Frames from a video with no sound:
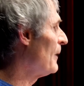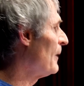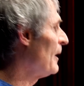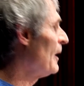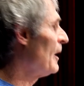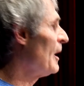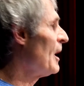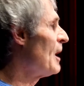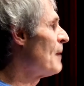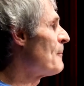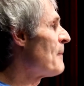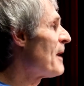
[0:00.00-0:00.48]

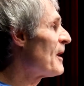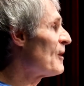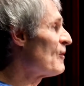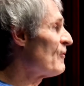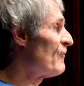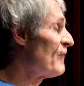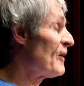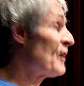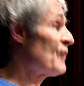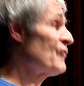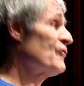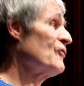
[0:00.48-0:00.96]
and my
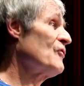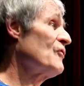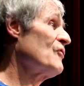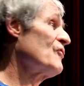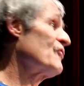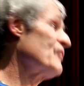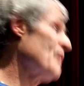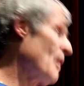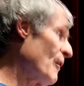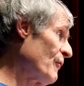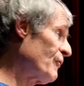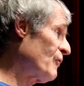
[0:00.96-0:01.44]
defense is
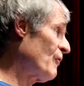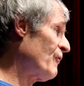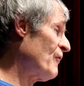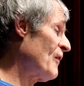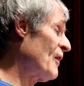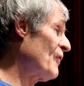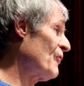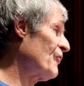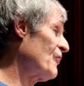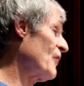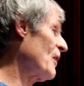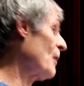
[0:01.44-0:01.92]

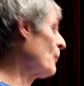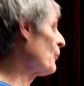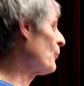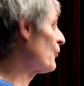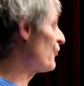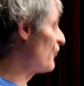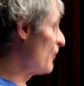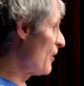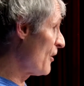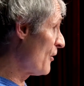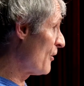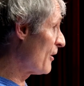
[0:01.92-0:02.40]
self-defense, that it was the
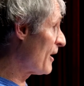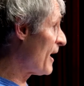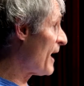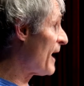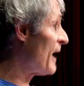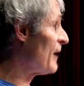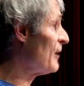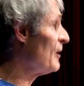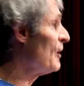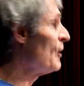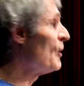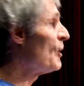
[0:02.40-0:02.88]
other
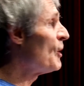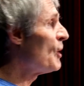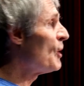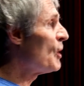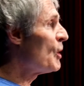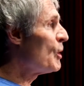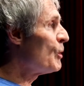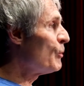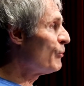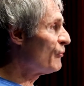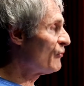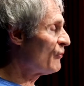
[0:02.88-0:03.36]
guy who
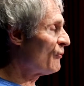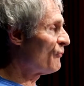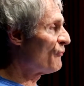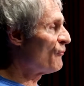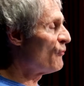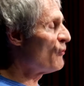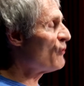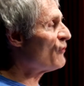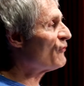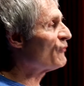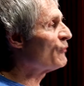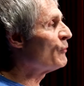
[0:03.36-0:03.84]
was the
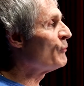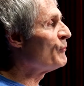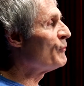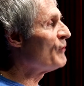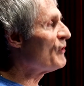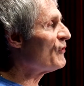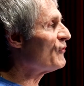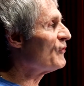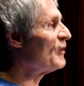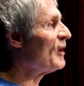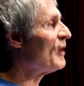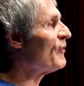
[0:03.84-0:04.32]
first to
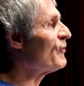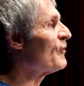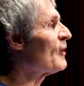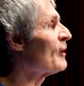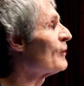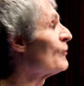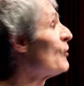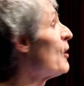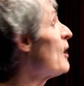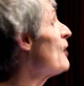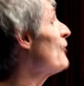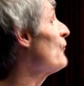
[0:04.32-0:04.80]
initiate the
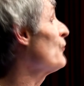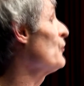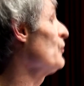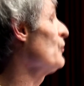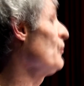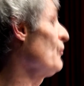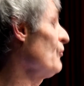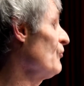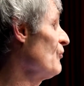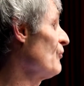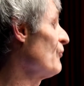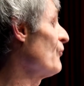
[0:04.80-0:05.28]
unlawful
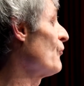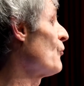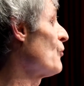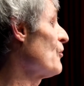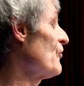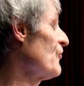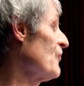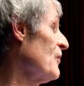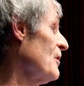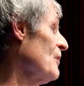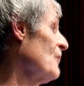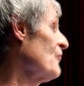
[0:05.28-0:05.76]
use of force
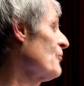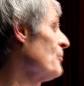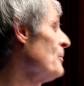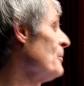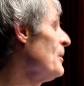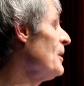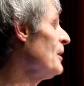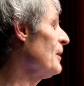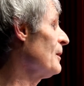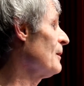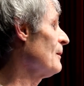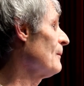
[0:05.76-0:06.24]
against
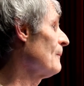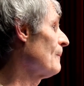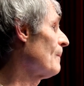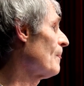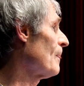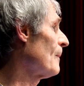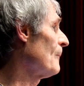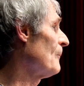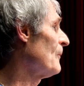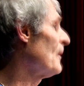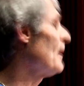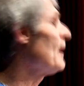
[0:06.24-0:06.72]
me,
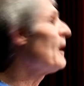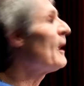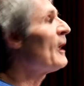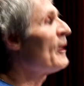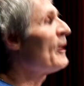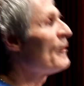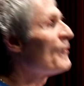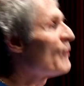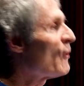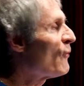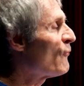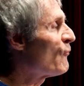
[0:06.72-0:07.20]
and
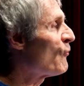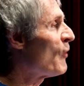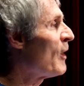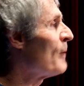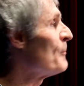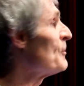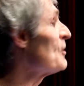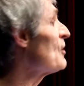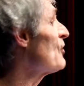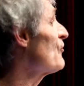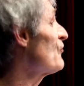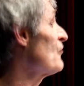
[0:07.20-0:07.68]
therefore I'm
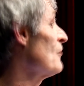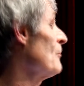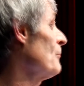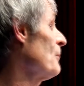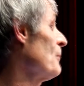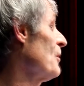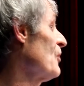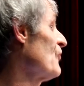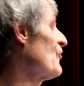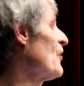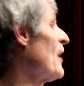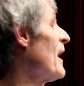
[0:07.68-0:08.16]
innocent
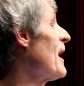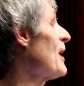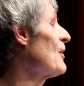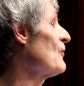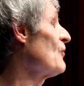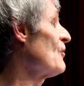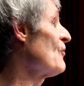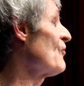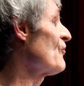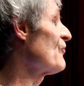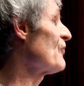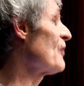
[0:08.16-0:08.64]
because I acted
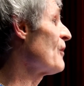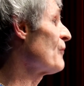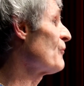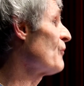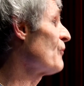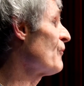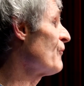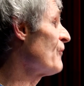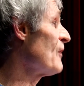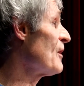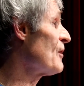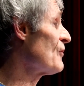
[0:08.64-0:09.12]
in
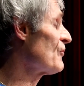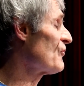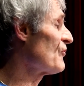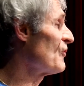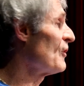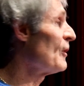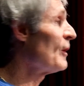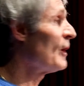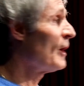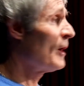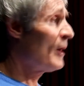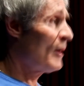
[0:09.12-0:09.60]
self-defense.
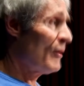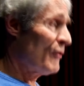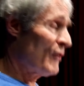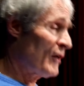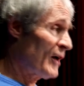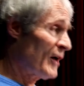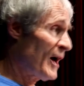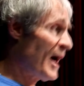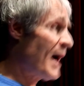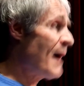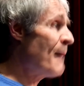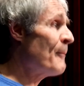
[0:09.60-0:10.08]
The
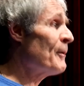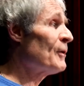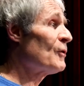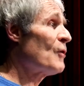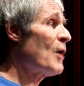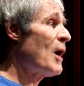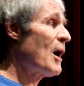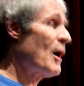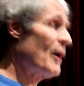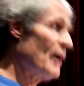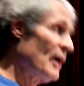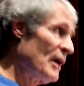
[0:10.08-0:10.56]
common
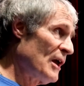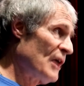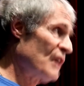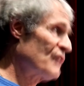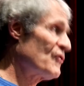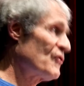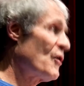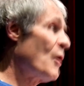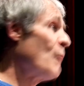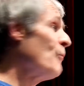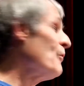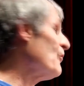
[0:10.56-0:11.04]
law has
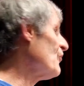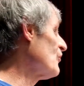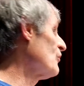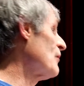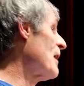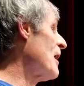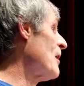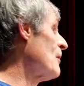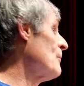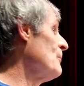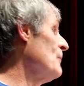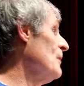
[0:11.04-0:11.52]
always
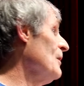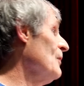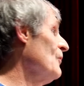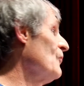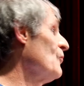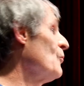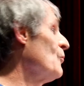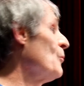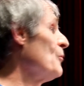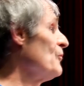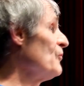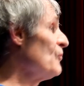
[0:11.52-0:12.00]
allowed me
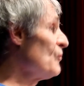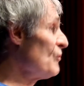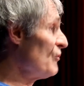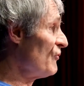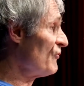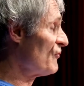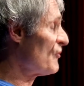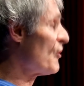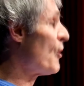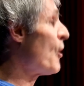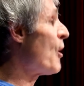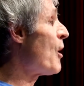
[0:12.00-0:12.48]
to
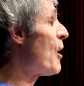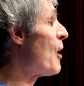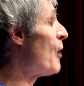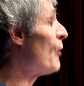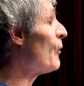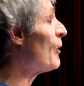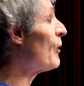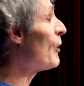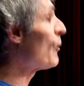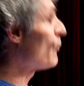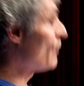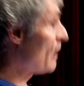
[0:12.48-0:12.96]
adduce all
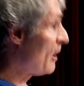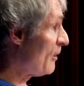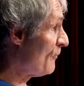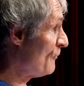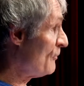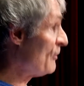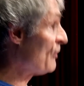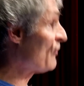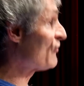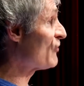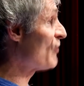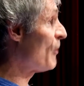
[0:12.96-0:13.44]
relevant
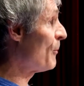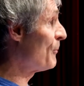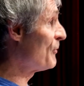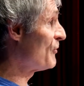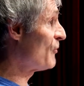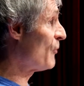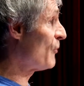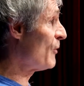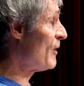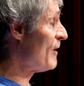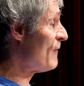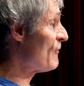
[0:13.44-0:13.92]

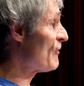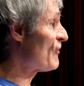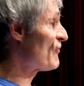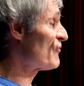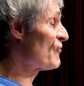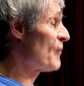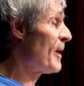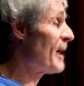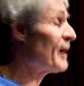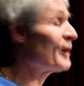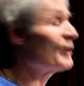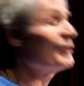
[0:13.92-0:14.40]
exculpatory evidence. So
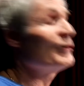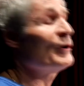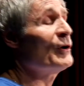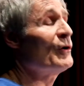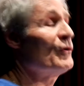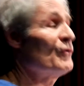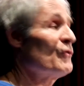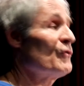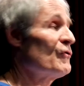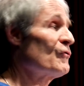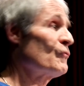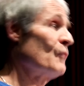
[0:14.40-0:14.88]
I could
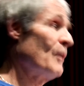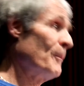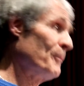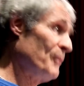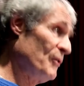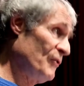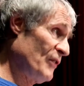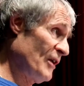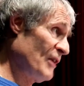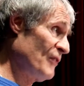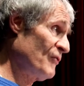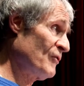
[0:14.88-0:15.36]
introduce
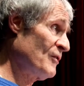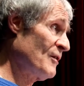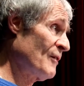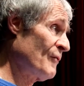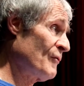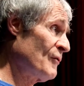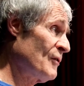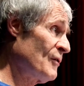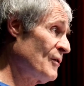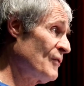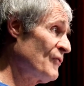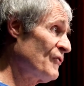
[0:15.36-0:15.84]
reputation
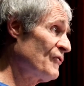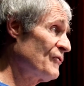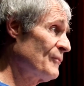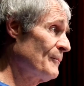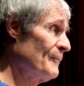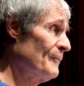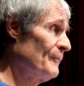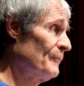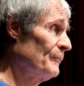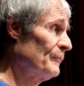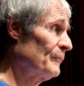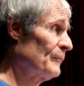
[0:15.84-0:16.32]
evidence
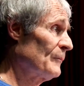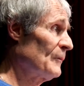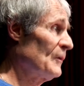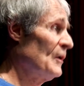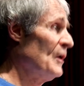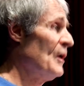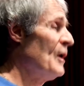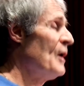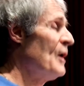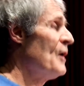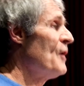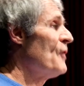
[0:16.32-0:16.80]

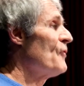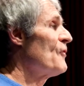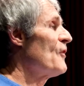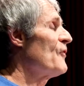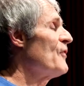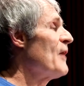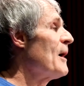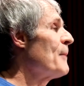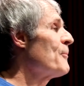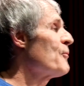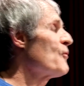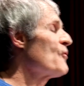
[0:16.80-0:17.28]
that
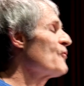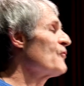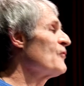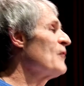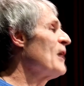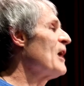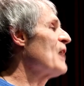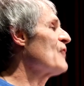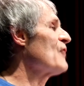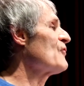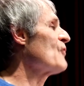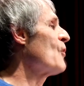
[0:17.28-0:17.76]
that person
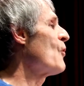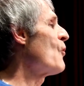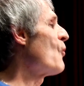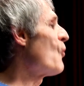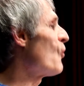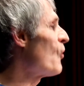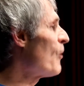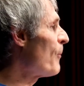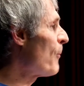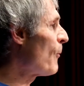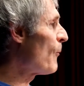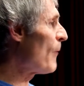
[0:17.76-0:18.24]
has a
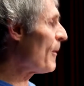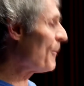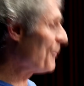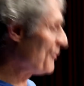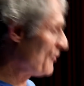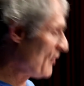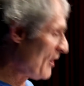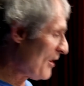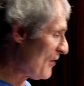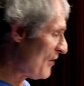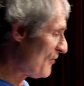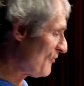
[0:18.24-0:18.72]
horrible
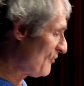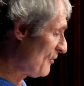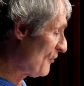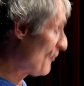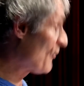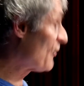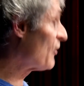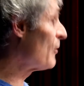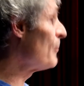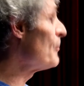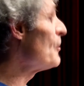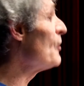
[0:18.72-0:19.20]
reputation in the
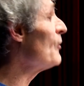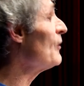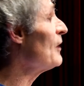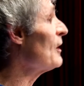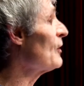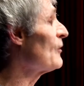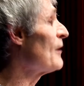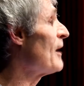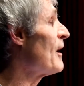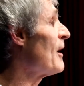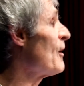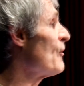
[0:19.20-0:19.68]
community at
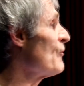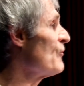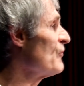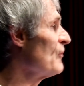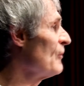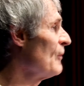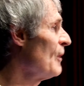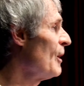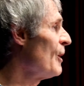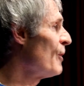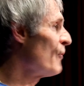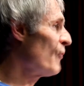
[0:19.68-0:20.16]
large
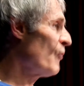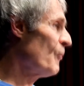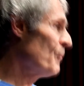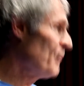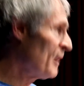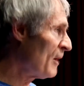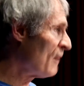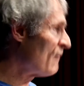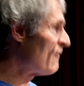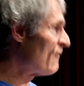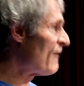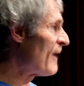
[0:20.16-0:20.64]
for being
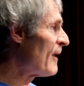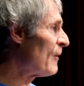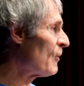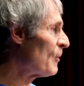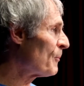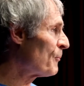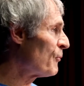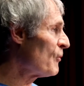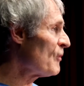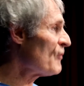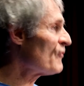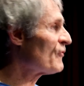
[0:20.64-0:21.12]
a violent
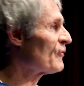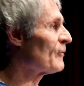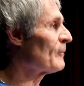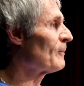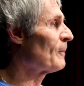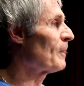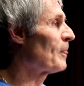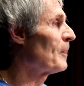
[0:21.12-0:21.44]
person.